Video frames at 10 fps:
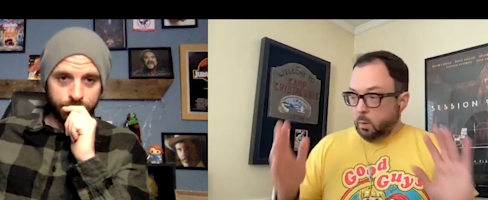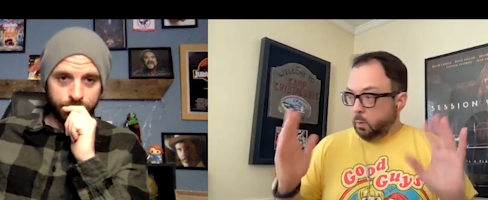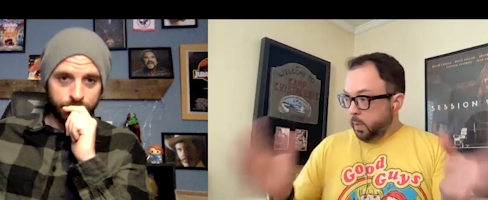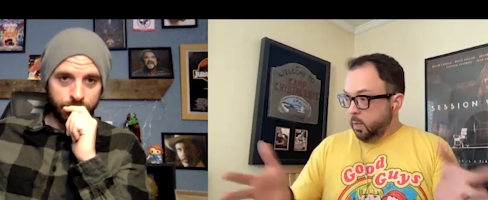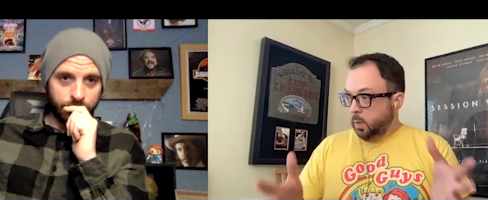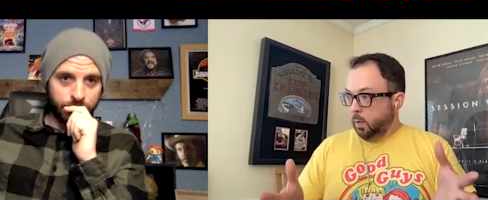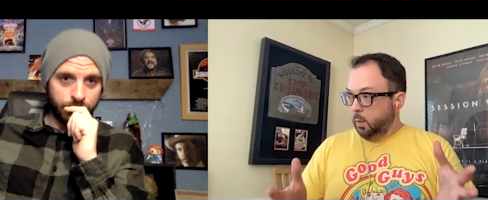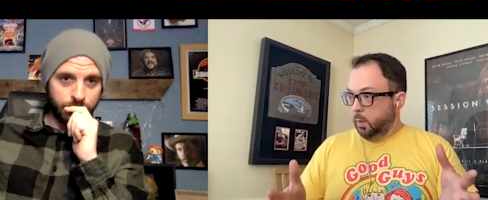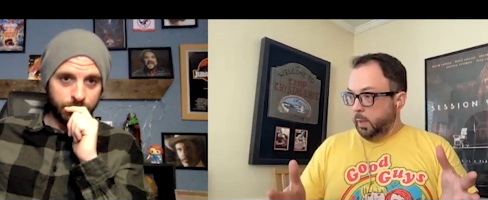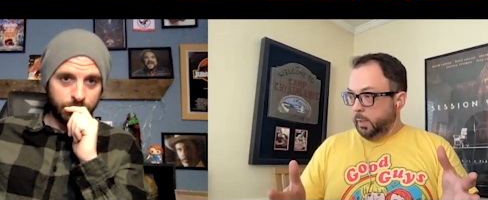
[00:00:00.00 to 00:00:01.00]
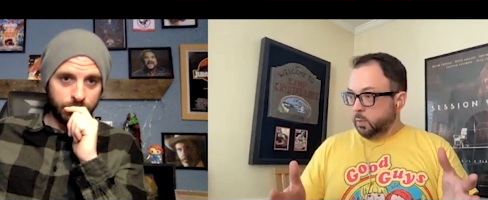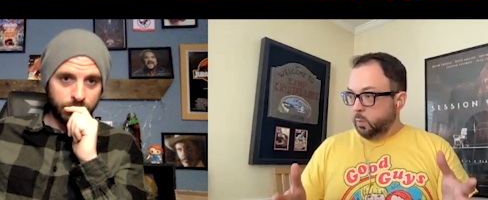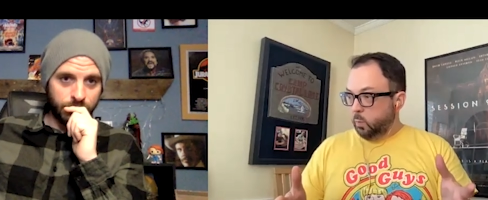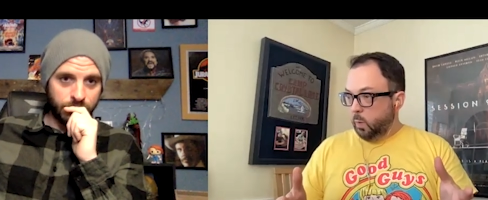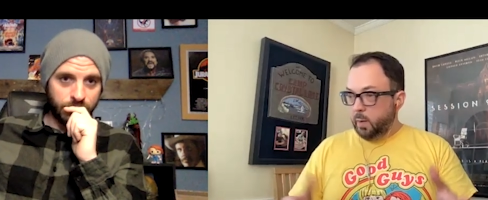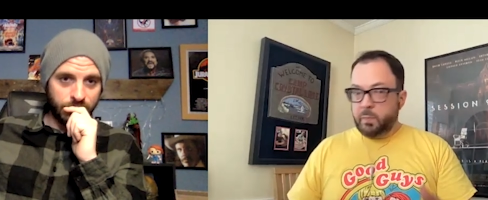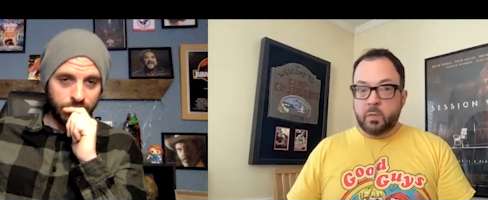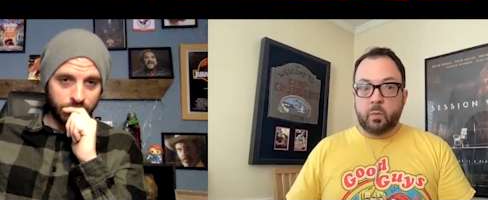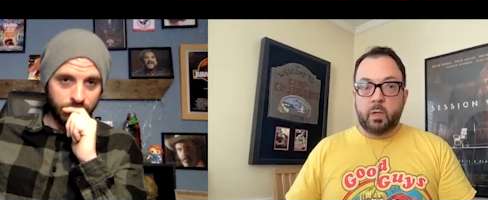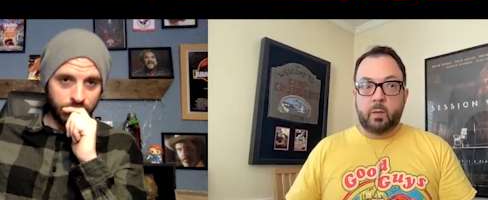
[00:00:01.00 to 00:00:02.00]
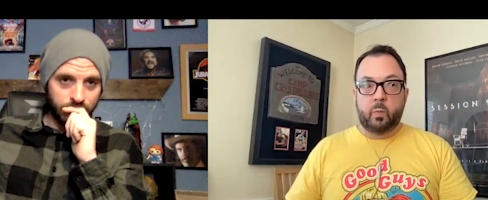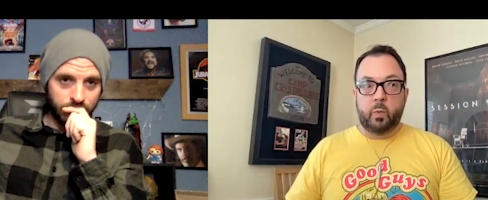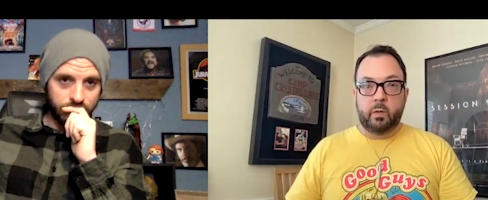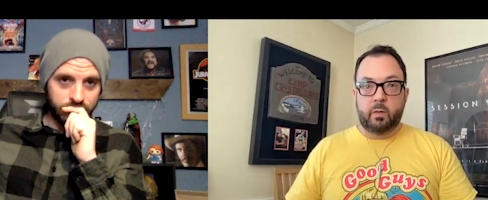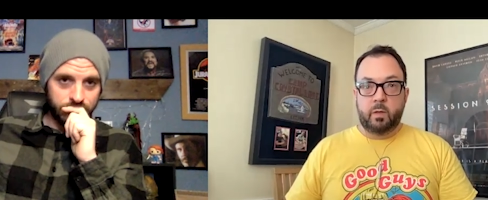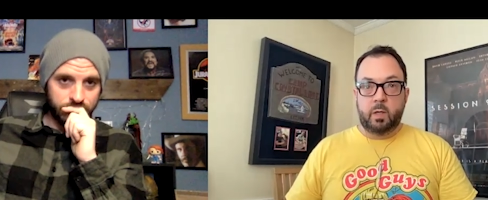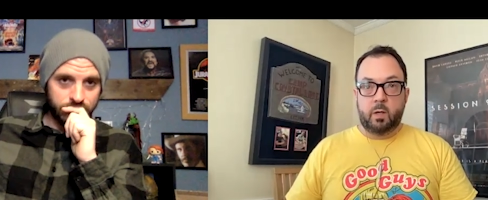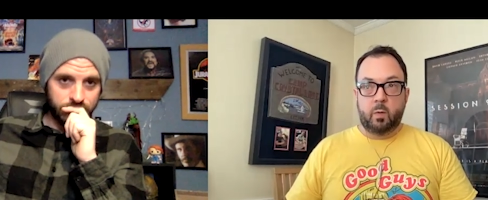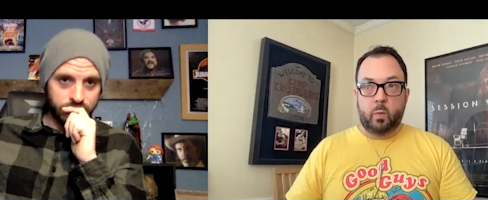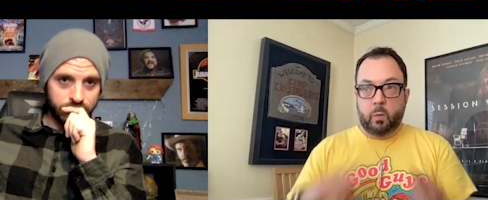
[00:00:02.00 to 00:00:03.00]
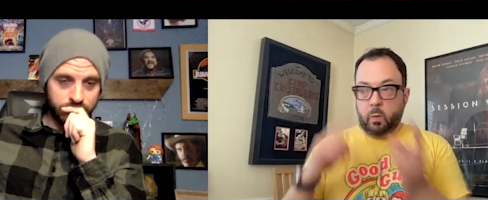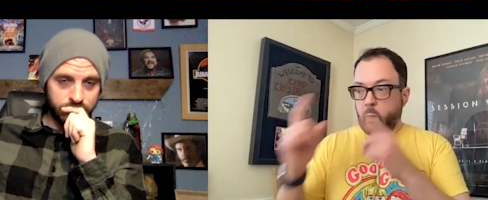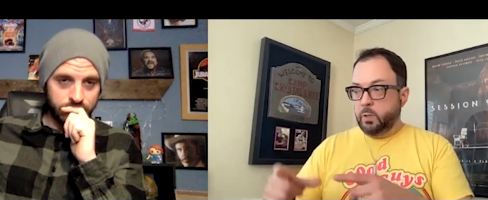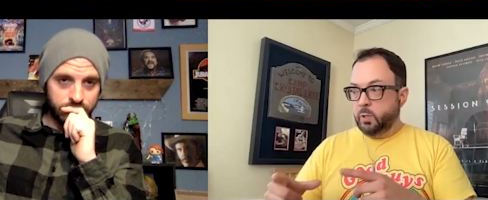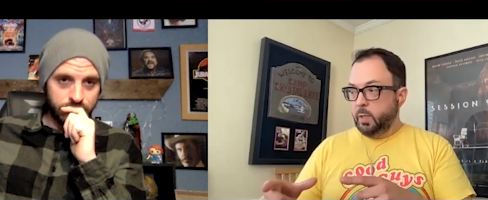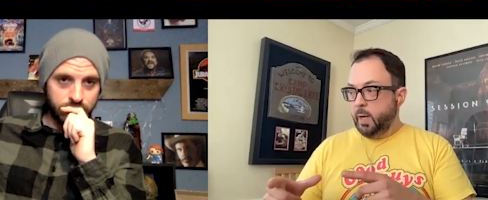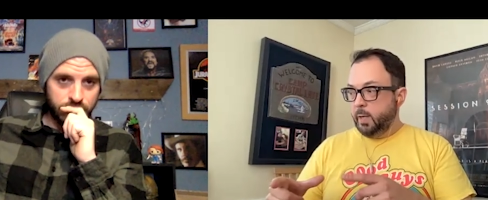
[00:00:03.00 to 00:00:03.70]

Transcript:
Speaker 1: Okay, uh, I guess we'll wrap this one up with the what we're watching